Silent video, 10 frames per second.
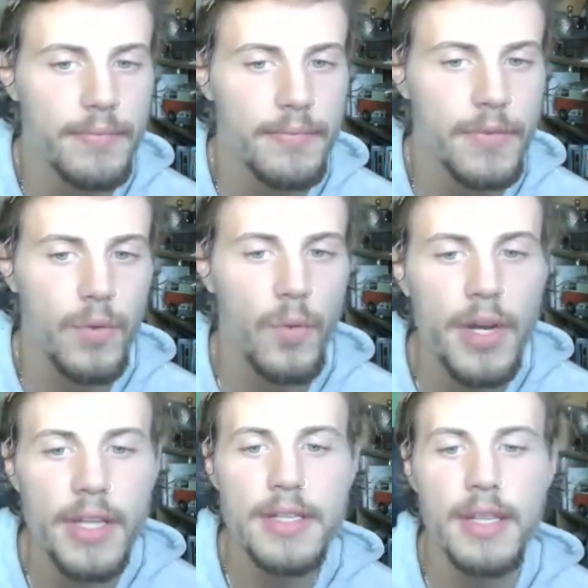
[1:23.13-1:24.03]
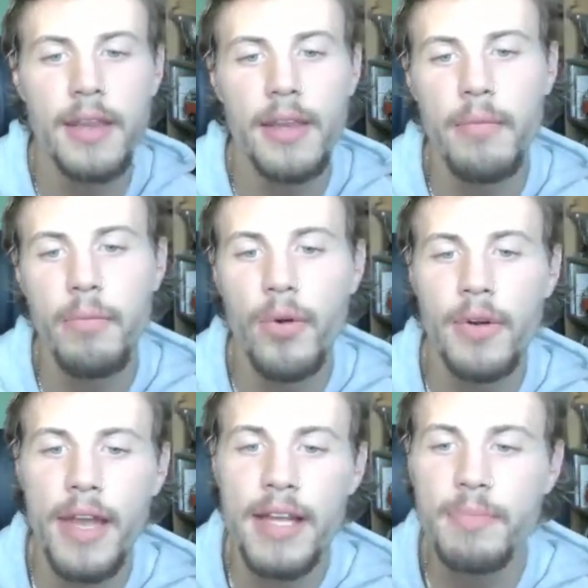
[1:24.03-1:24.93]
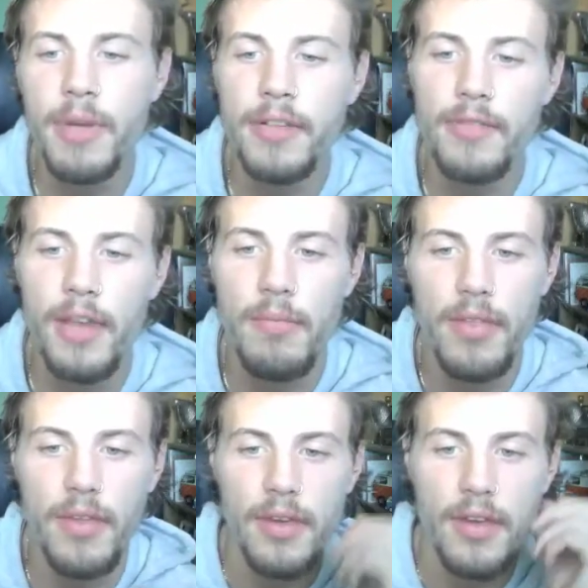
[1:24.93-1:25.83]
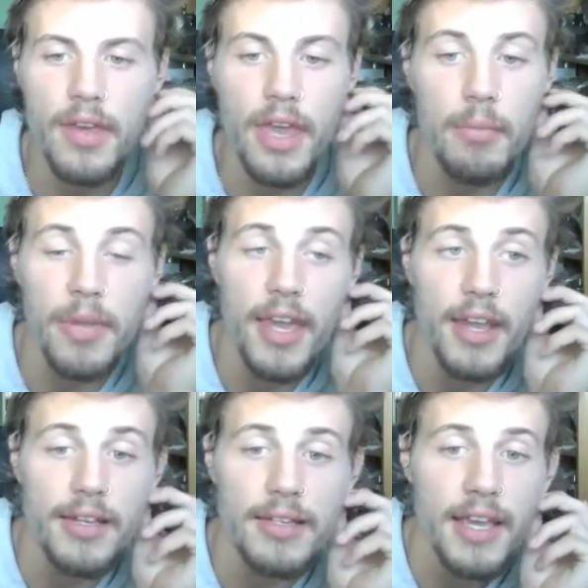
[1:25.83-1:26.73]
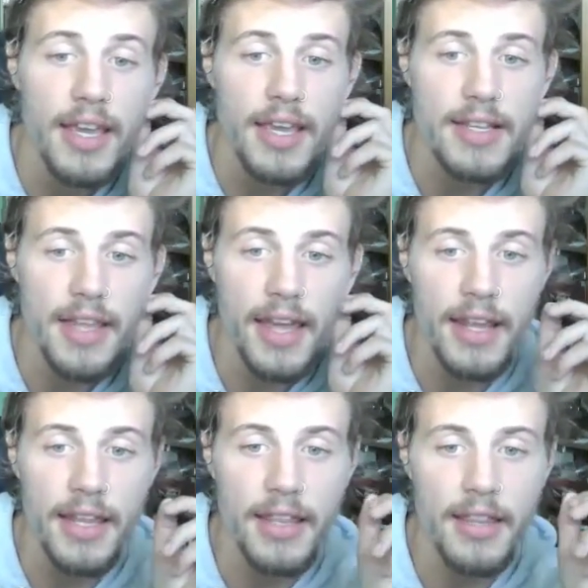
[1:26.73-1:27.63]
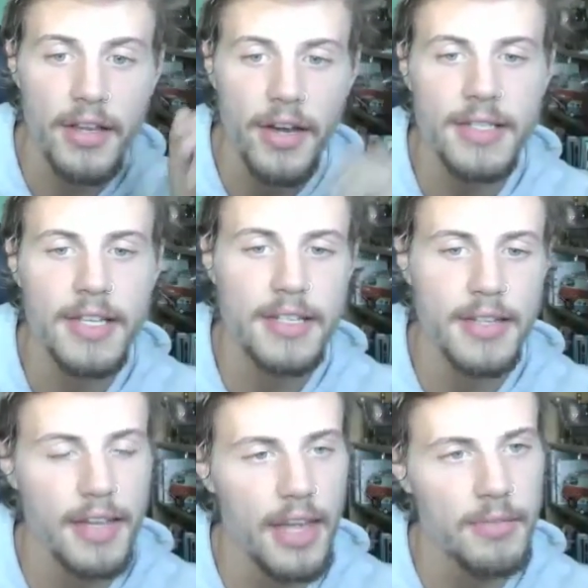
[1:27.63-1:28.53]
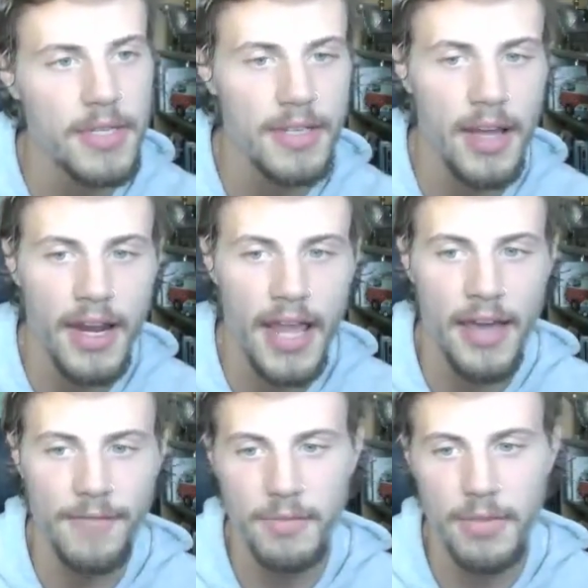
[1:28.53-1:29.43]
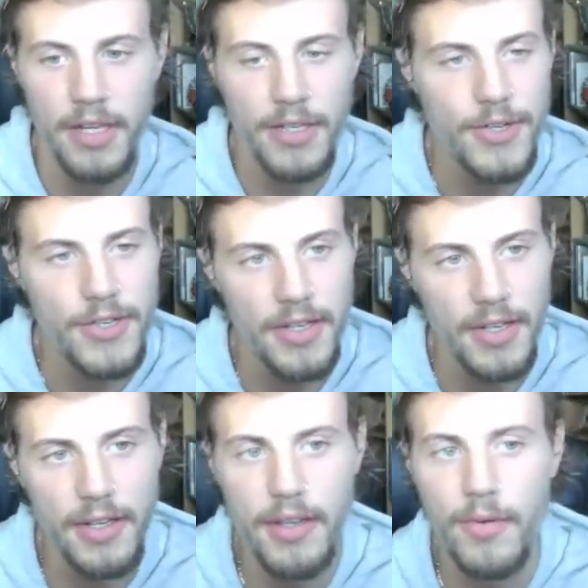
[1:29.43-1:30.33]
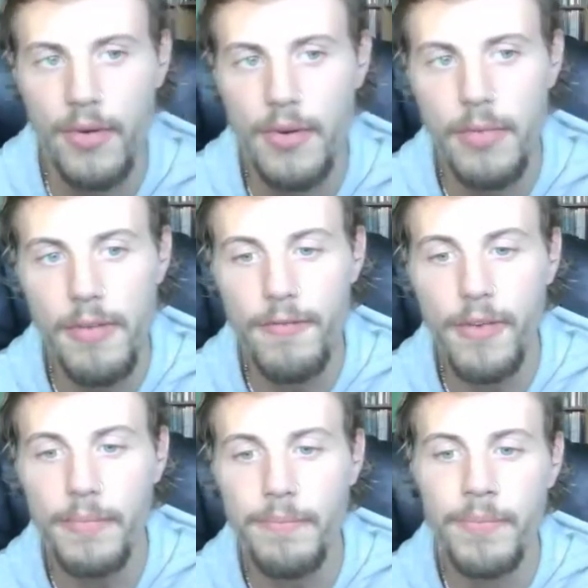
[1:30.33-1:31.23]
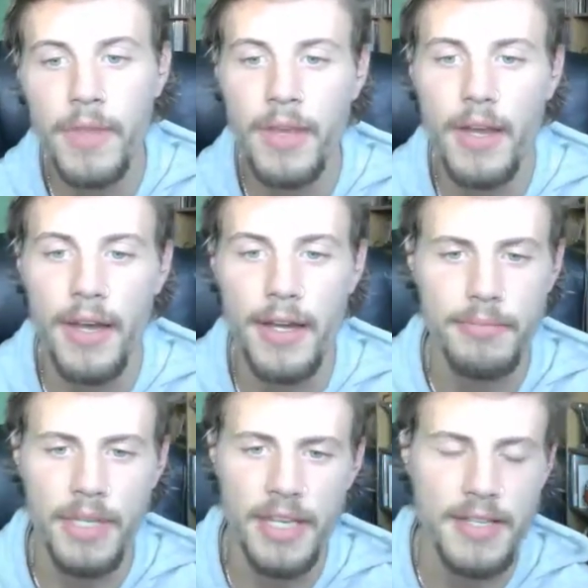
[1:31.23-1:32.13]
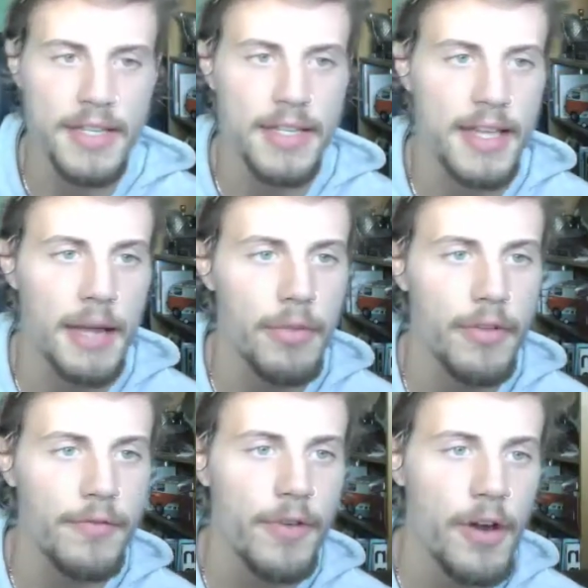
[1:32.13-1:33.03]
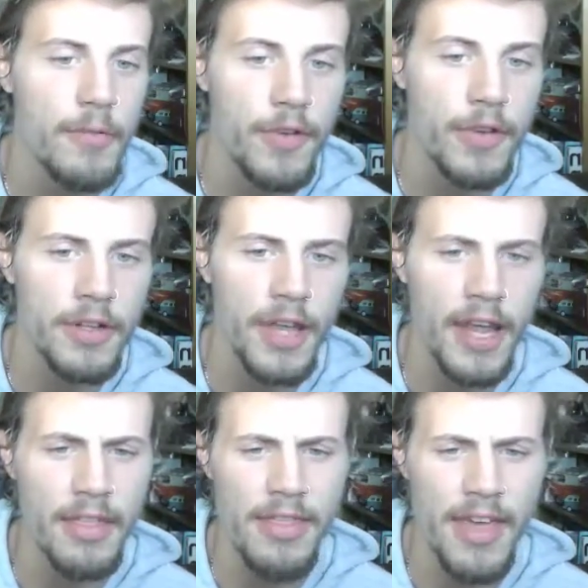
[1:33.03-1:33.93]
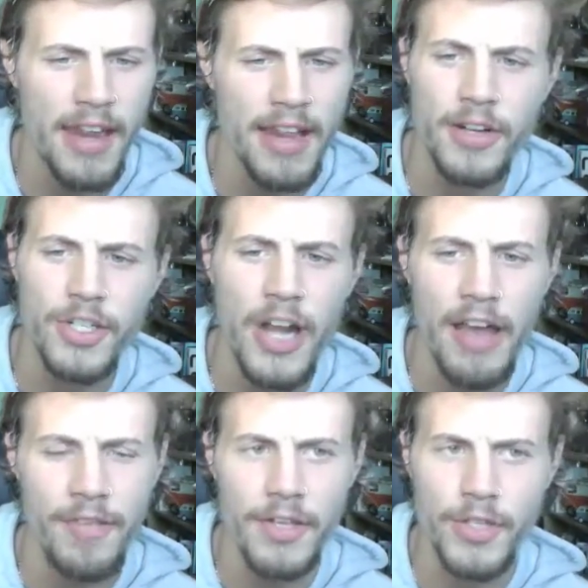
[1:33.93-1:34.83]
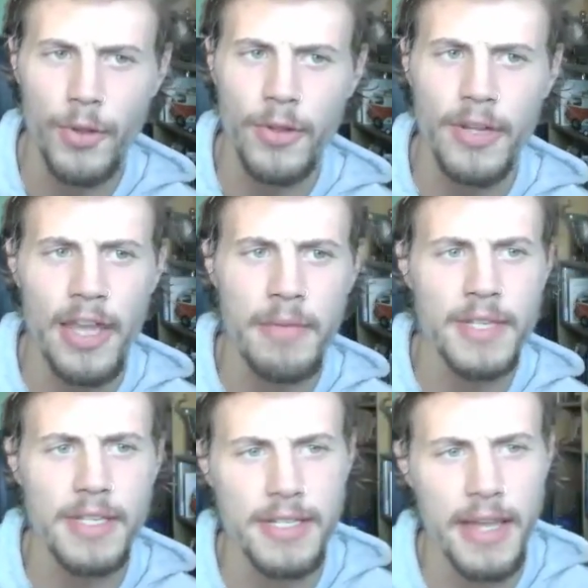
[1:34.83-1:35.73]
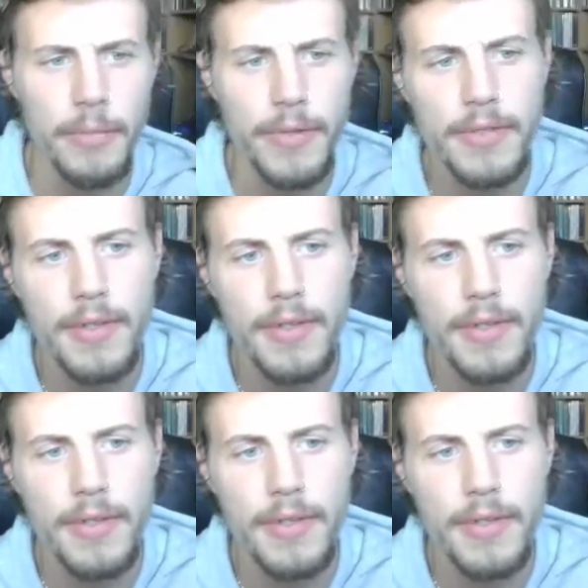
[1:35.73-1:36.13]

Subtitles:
What is an important aspect of game thinking and game mechanics is that the context of the game does not have to be interesting in order to be fun. He gives the example of Farmville and that air traffic controller game as examples.